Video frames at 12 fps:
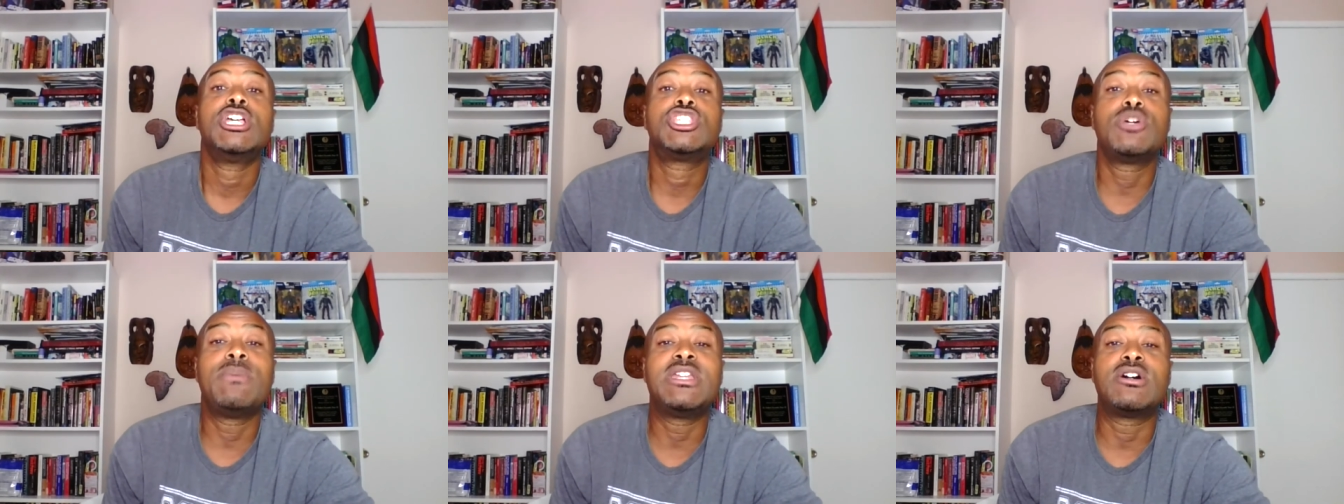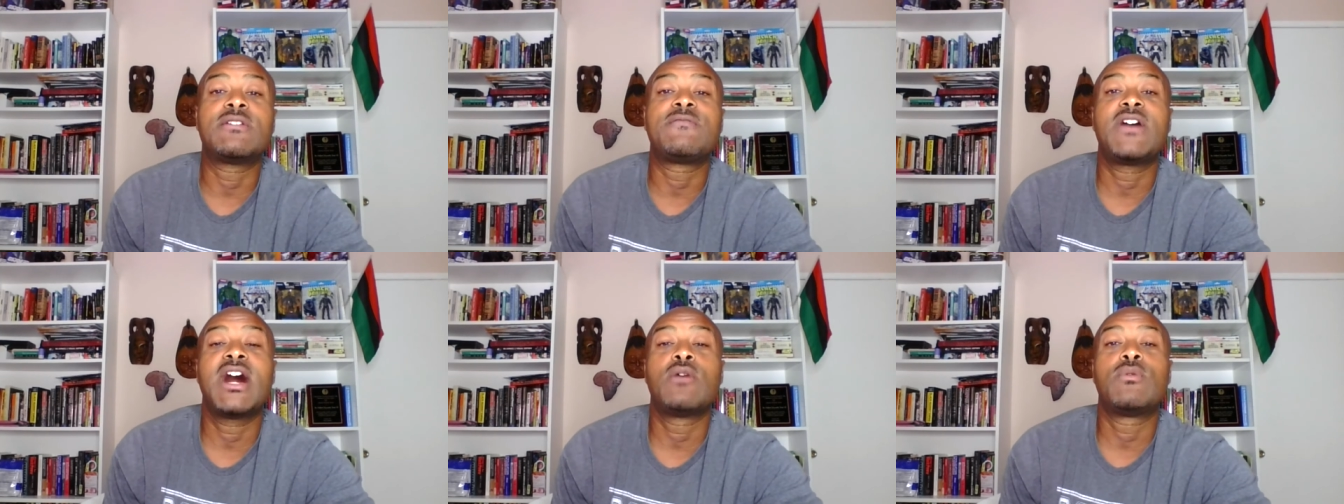to be
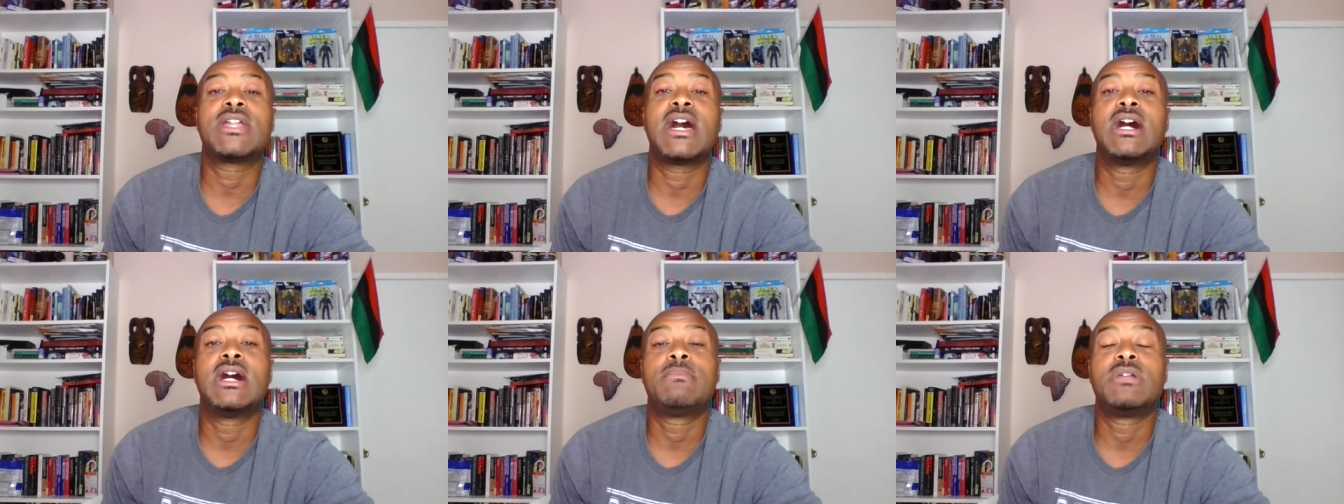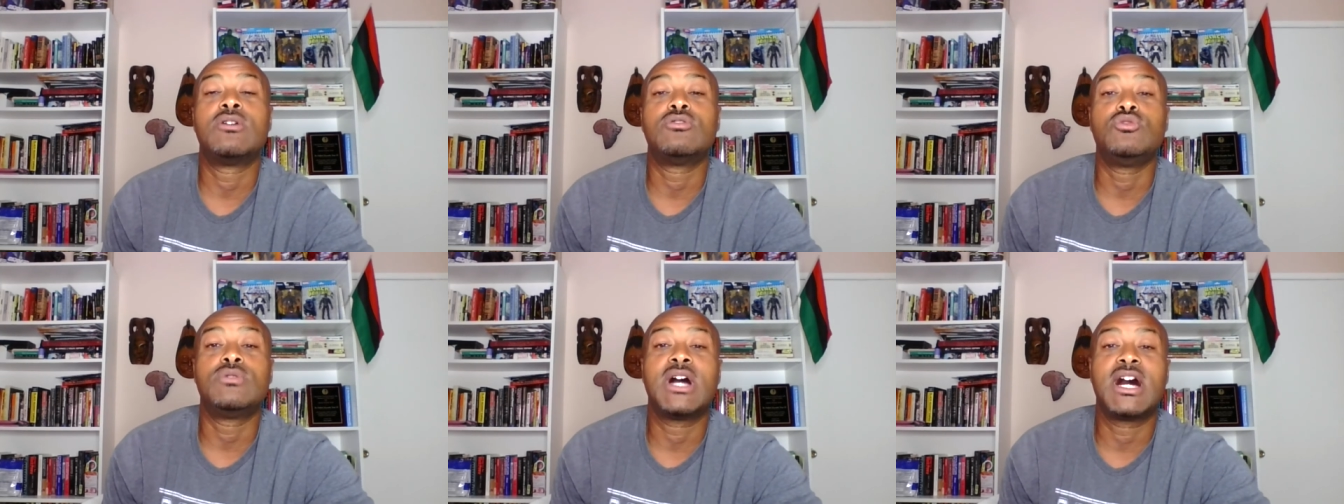notified when I upload
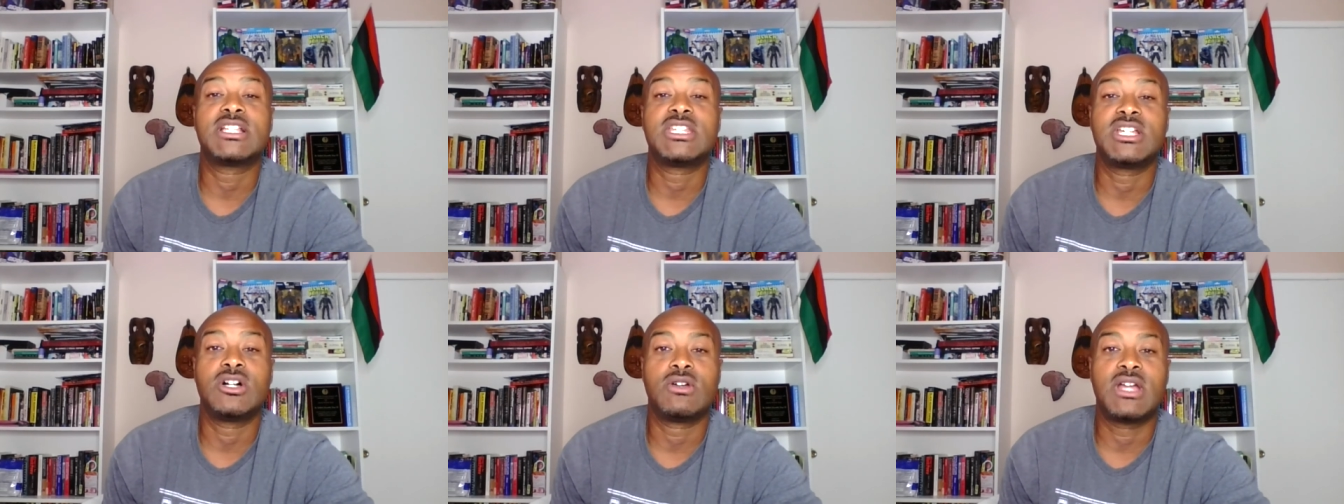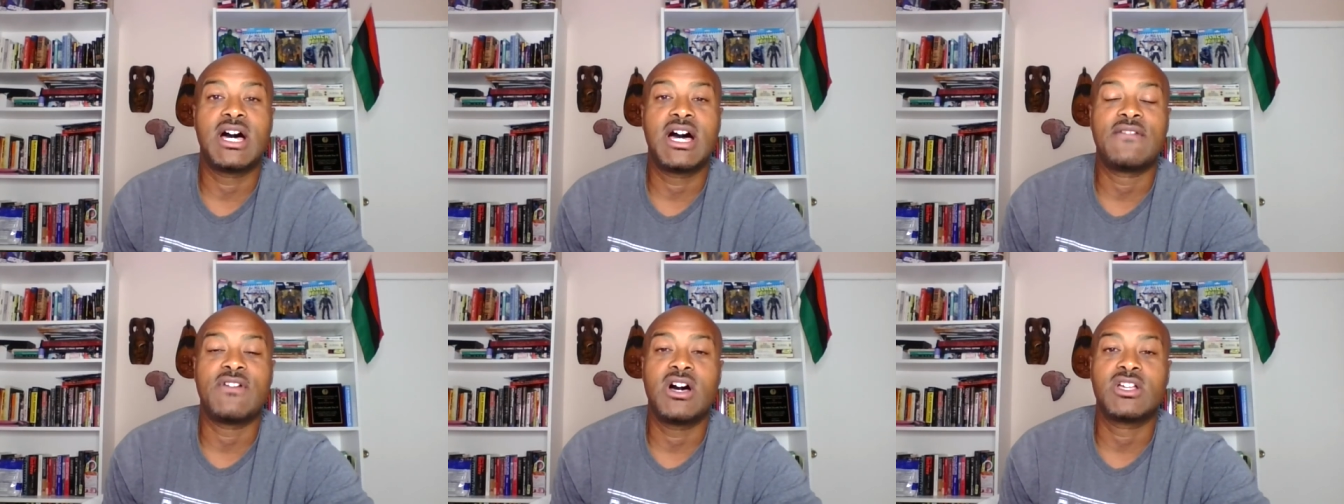new content and go
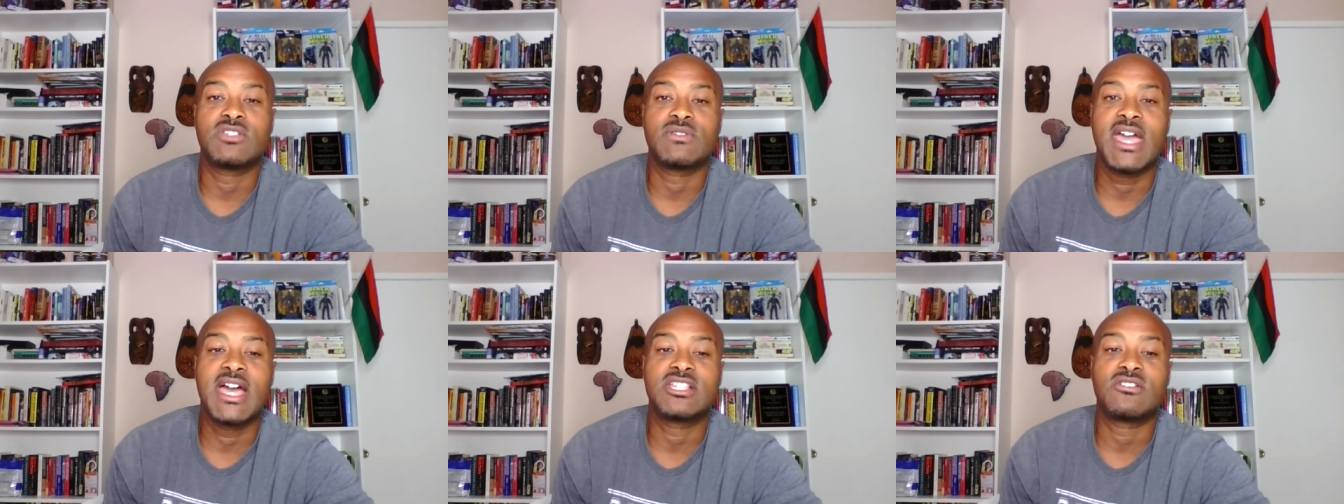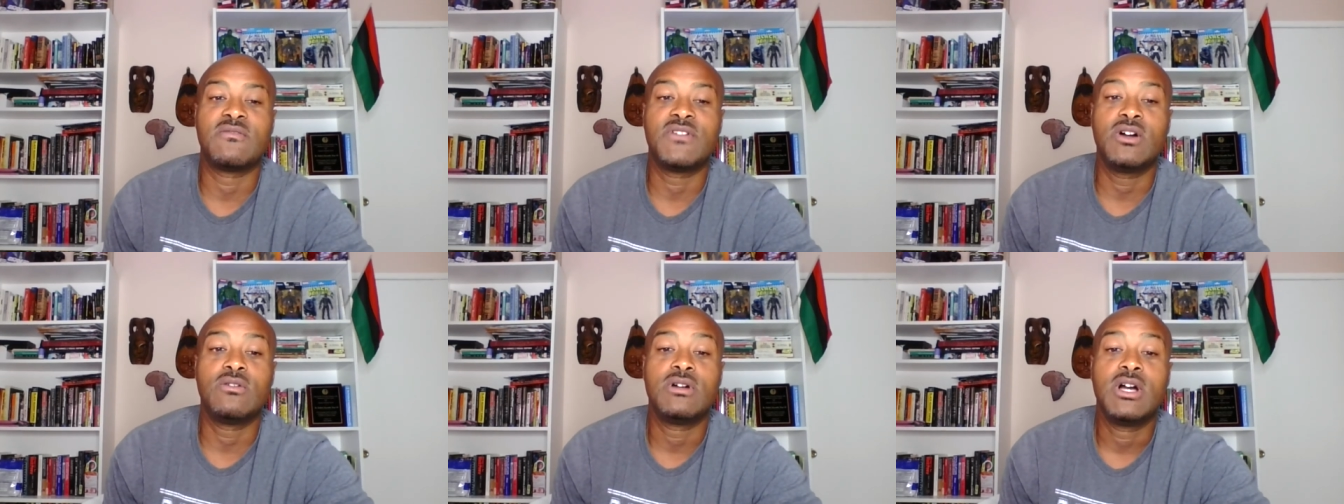live. Also, cast your
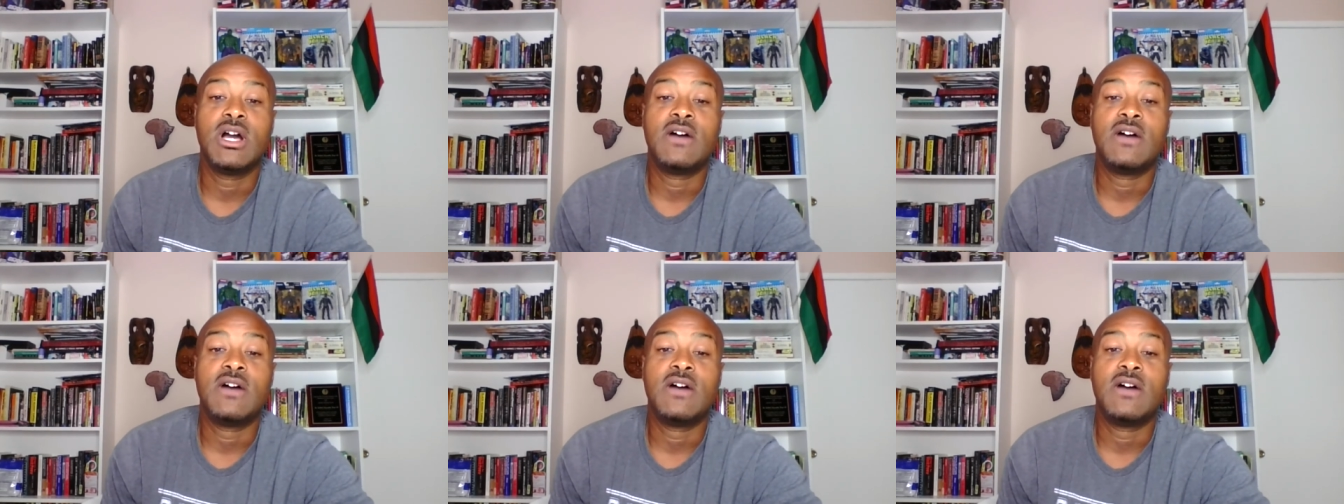vote.